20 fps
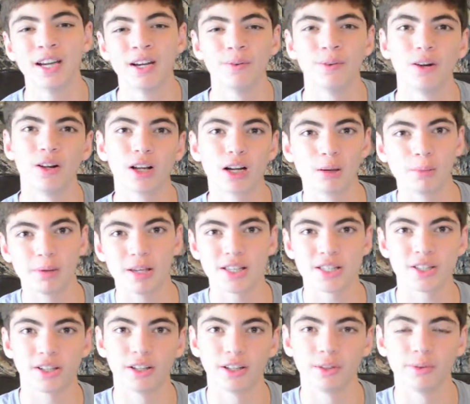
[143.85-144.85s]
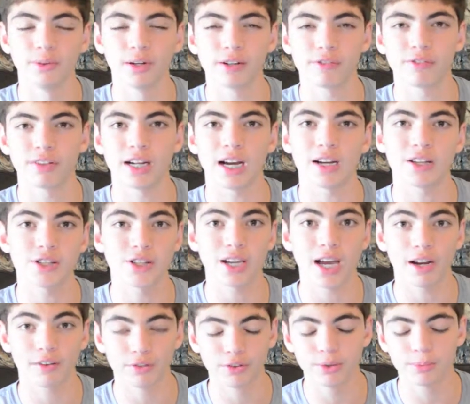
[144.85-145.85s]
We're only going to be installing 1 for now, so you
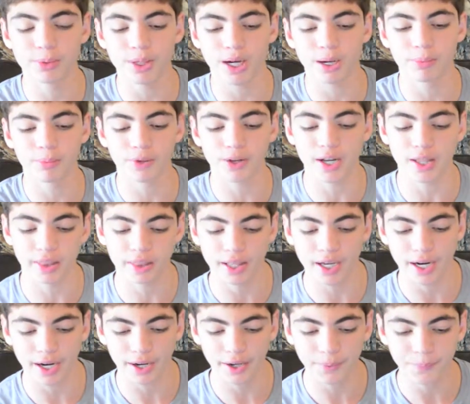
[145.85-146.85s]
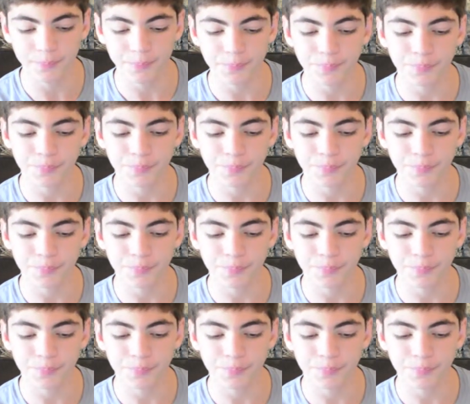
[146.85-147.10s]
have room to upgrade there.